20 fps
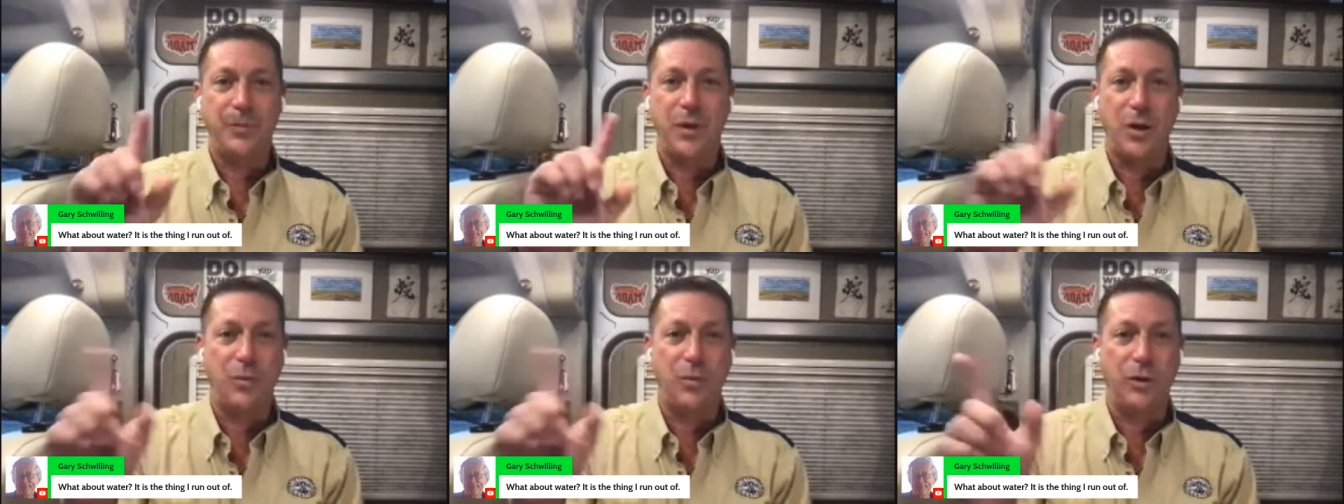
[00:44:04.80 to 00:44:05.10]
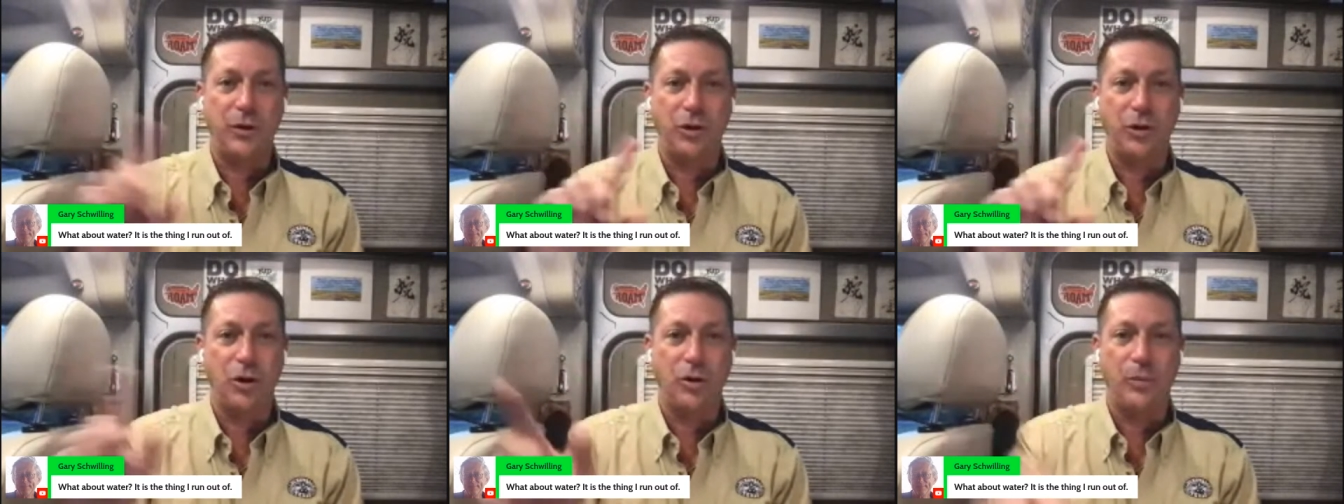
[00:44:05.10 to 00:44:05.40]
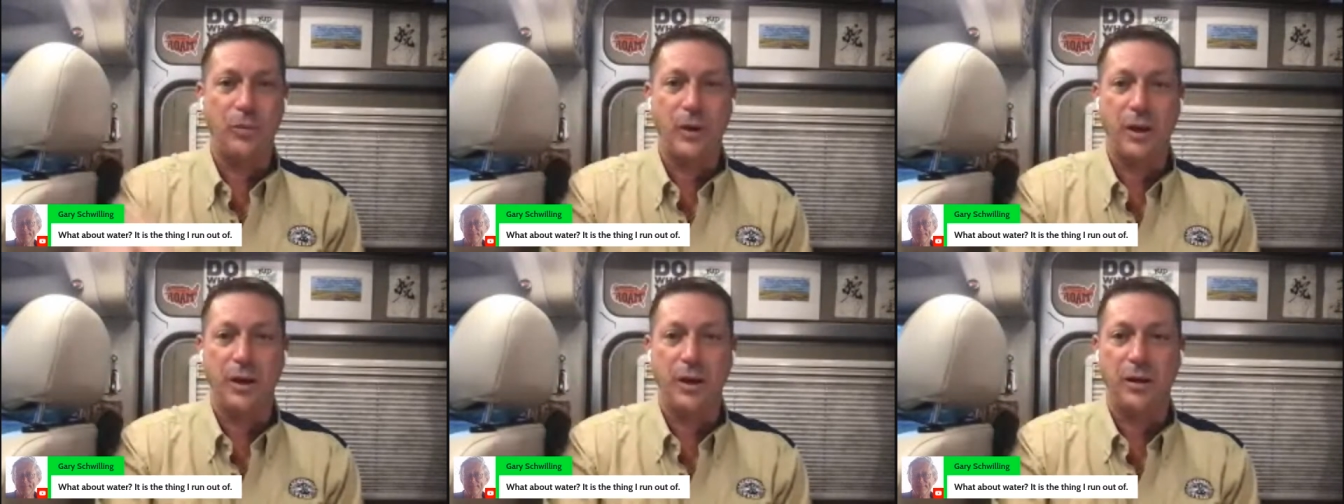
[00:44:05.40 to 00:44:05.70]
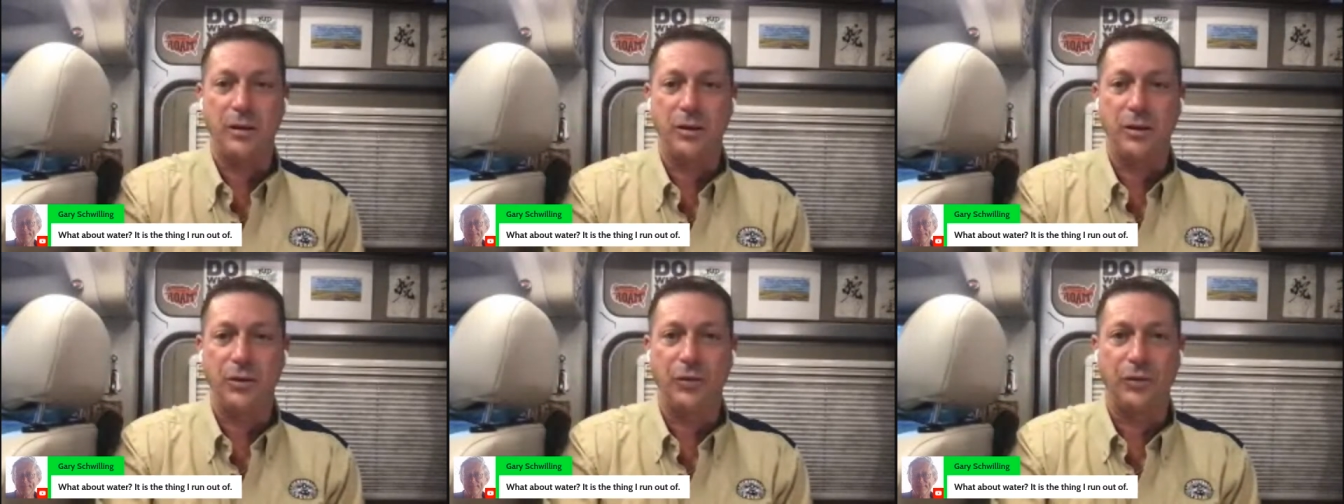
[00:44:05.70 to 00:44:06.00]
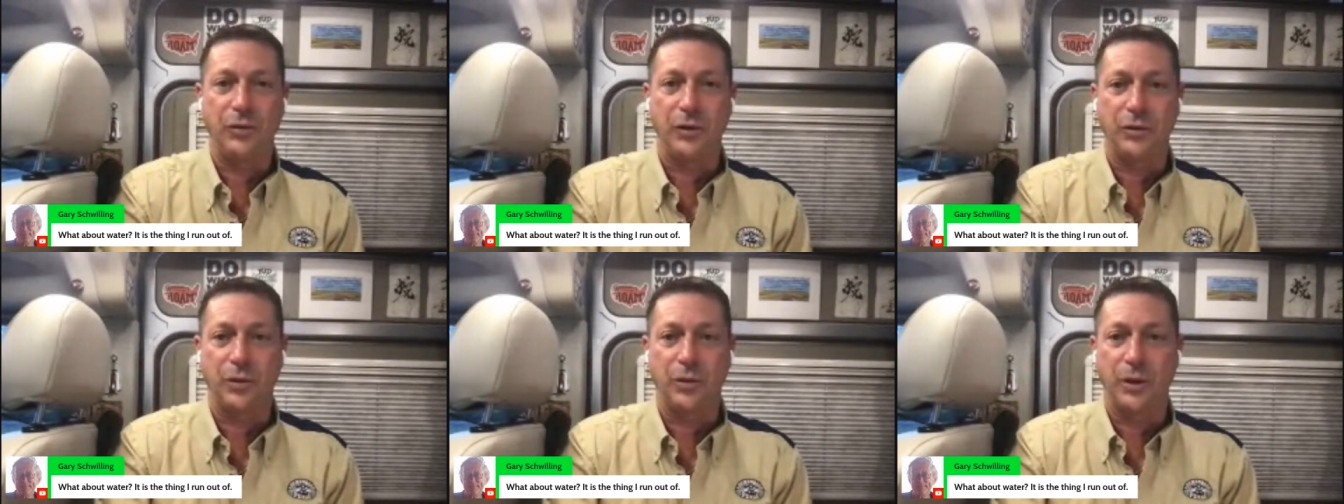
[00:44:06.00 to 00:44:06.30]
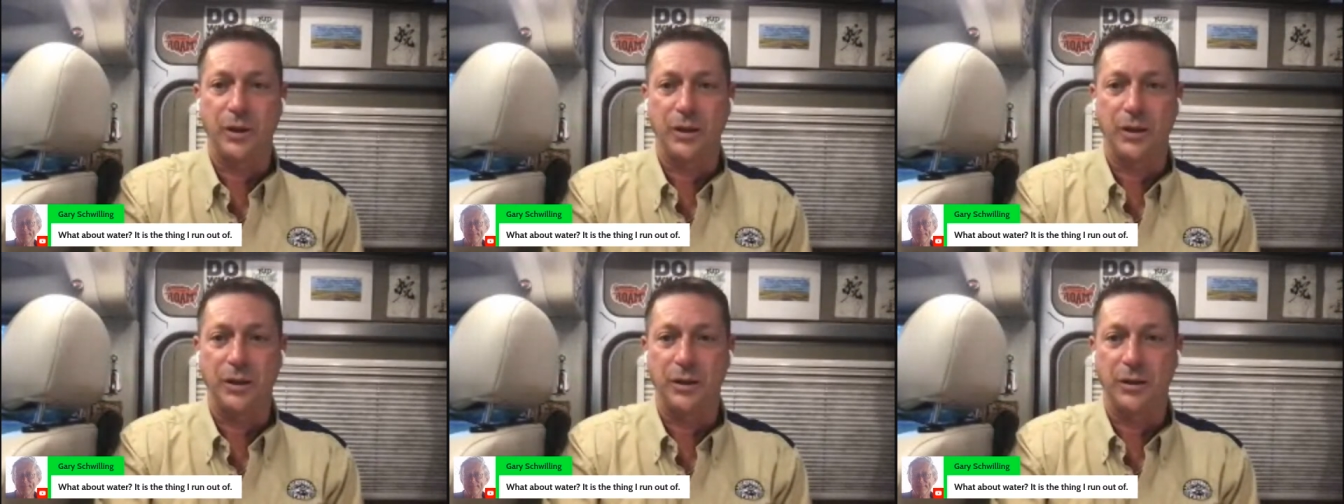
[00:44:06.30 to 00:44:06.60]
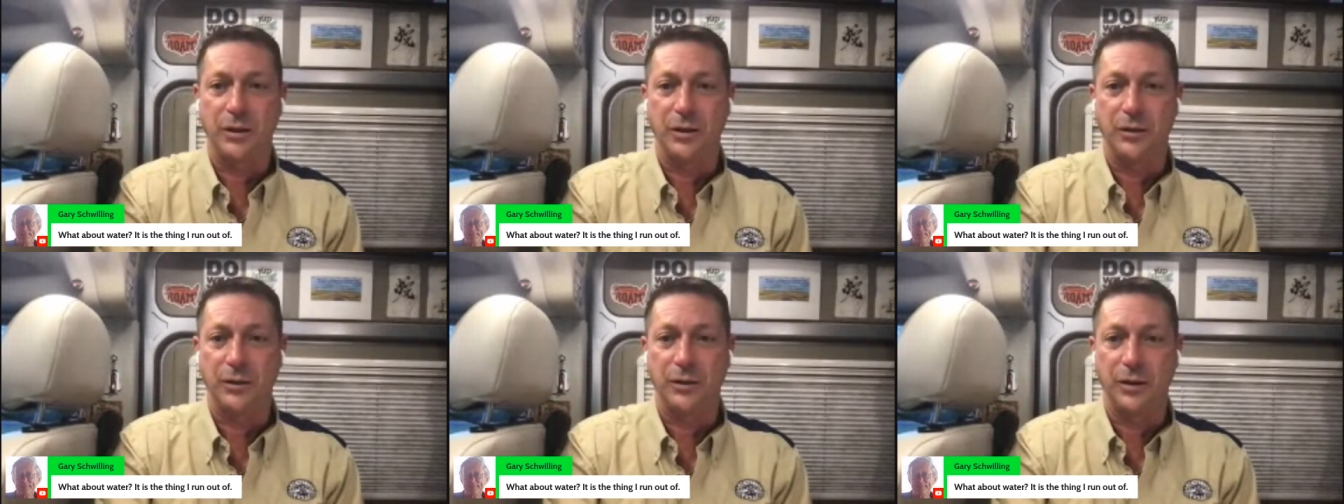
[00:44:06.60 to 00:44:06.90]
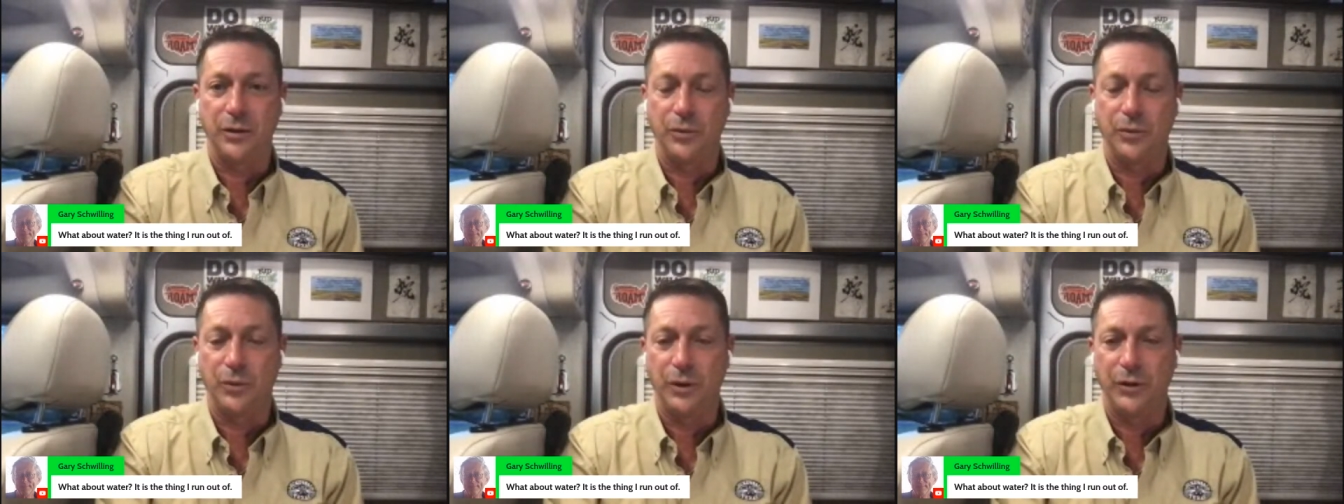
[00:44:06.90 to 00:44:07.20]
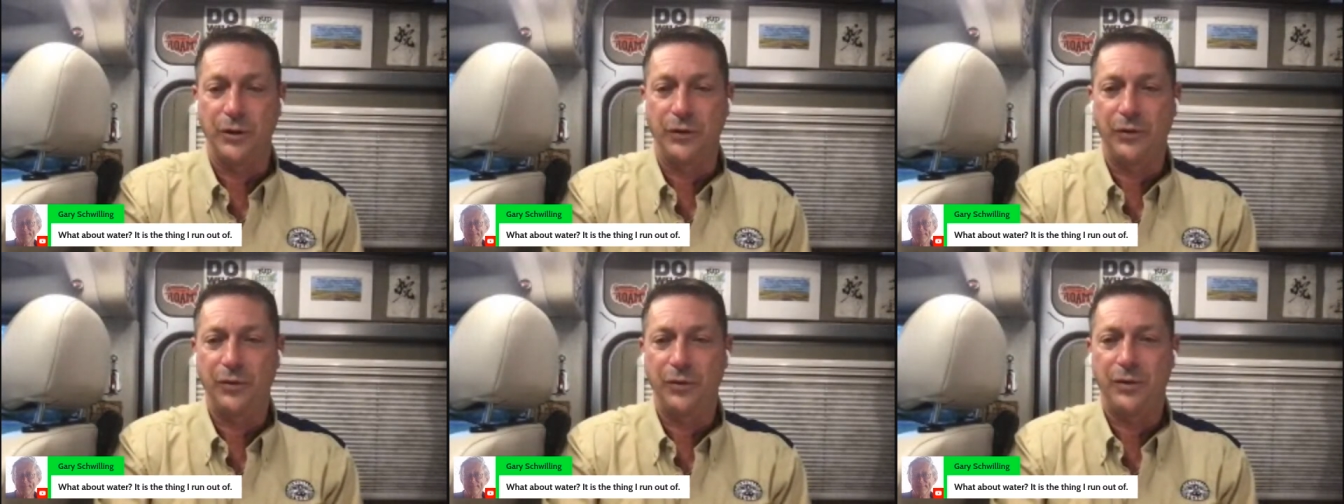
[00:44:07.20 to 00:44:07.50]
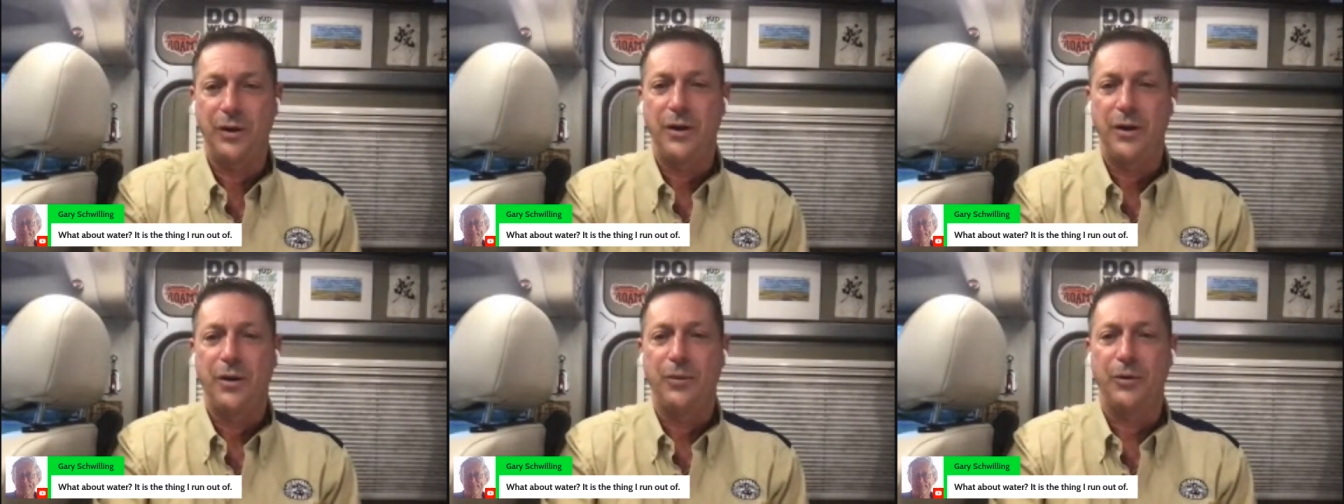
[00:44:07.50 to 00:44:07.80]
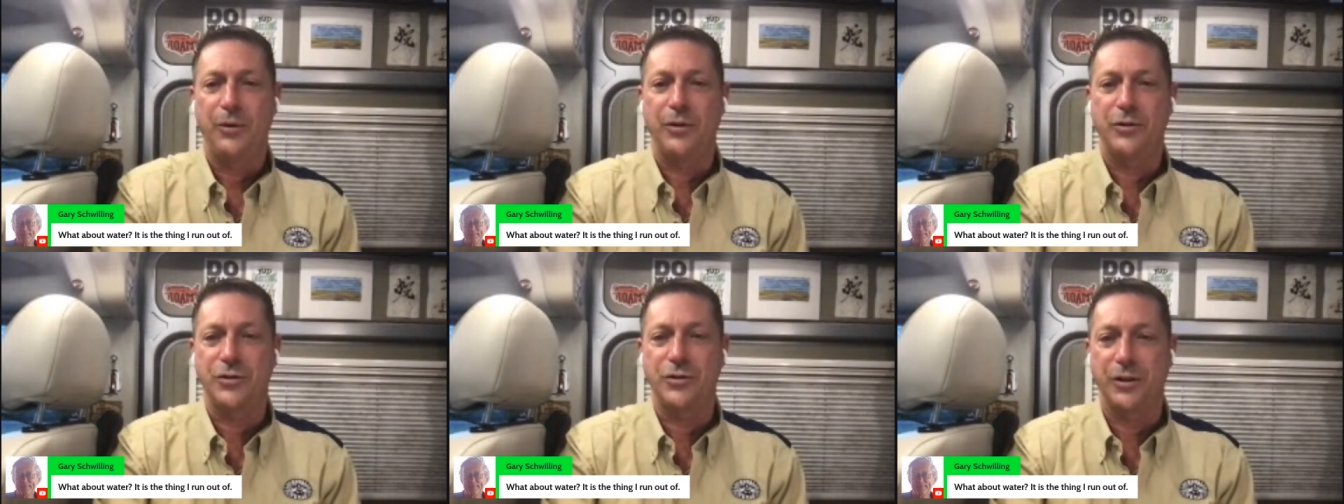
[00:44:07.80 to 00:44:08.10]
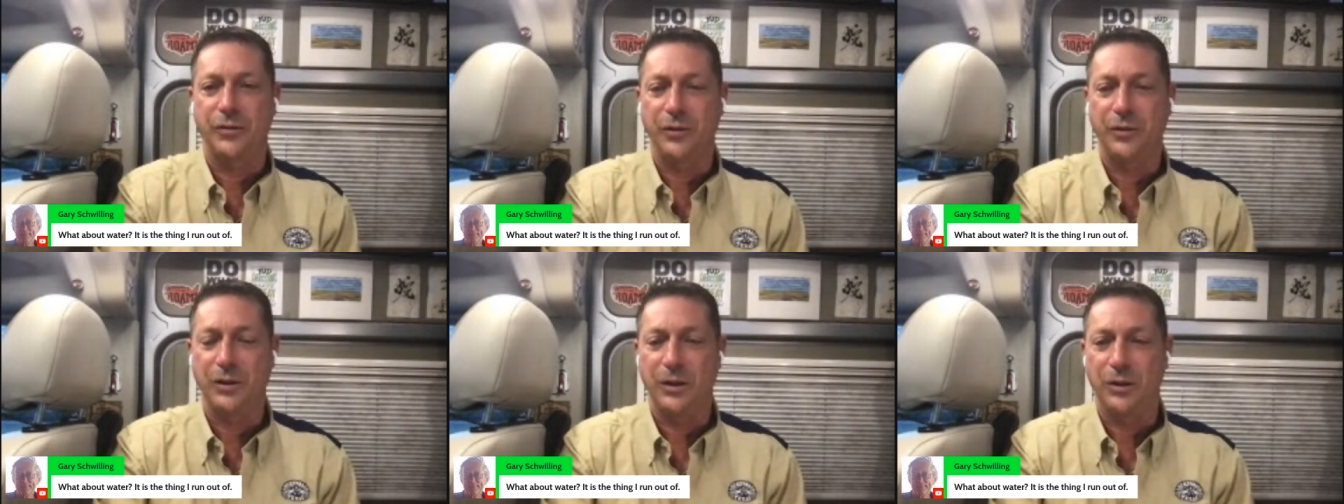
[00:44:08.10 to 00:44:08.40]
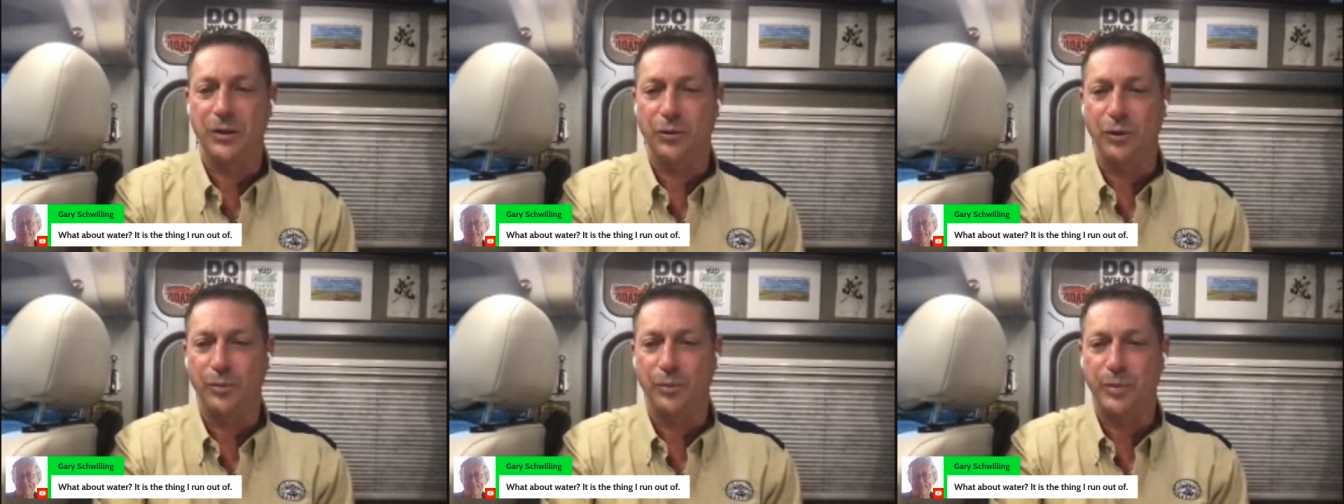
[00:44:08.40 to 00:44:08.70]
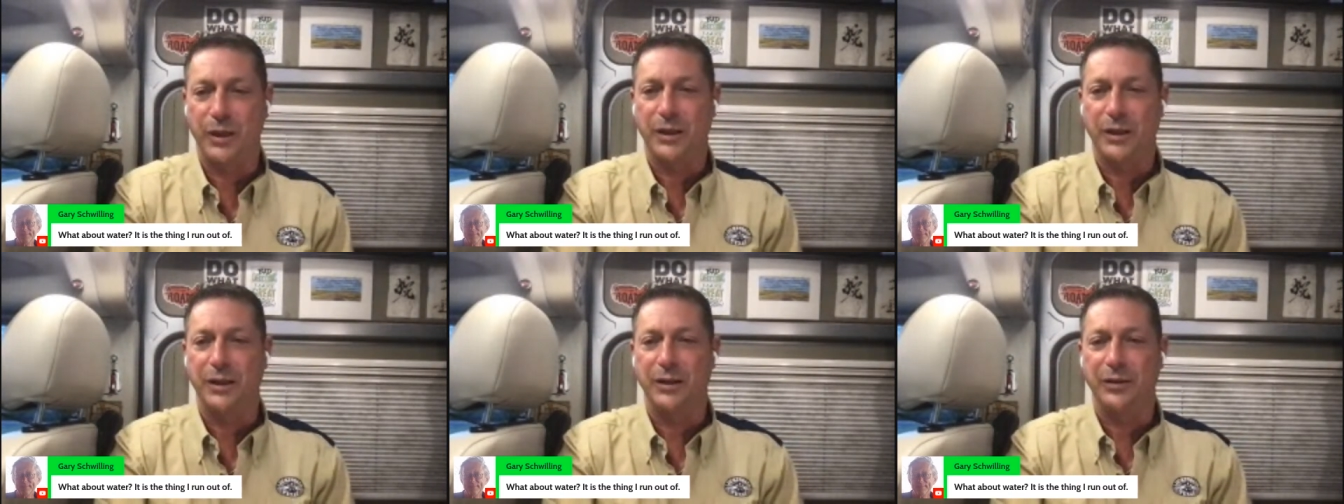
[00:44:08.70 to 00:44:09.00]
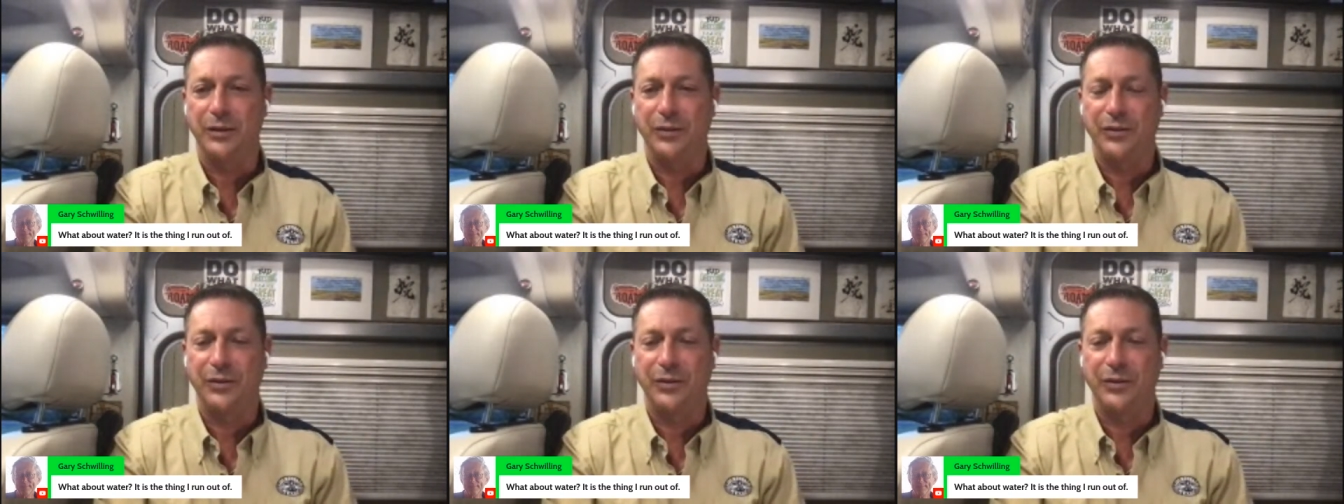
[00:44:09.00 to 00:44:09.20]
I'm not one to go be using the toilet in the in the woods with a shovel or a bucket.